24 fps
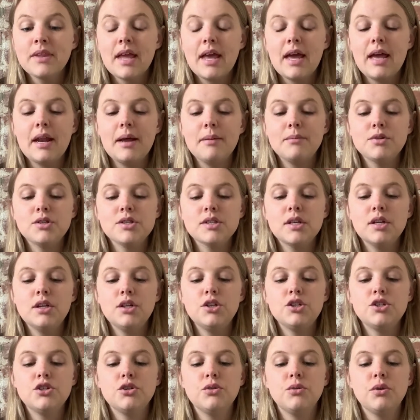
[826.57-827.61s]
and I'm just gonna
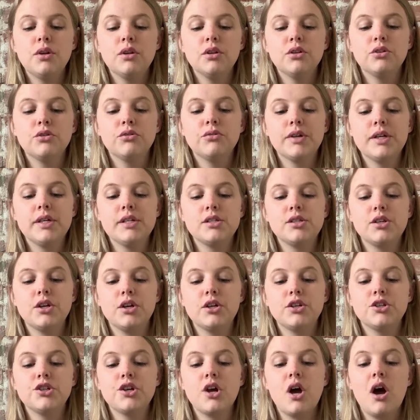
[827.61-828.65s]
do a little
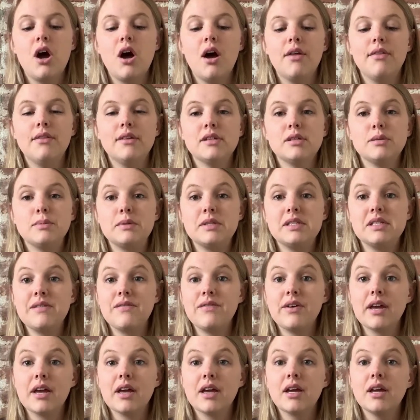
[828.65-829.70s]
research on this
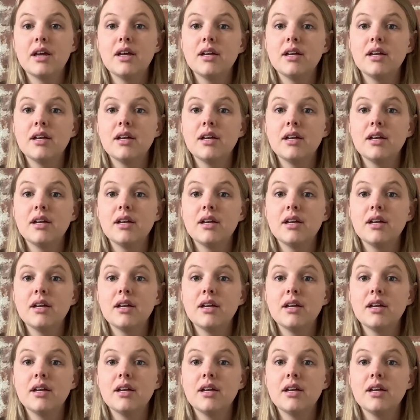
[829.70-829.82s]
specific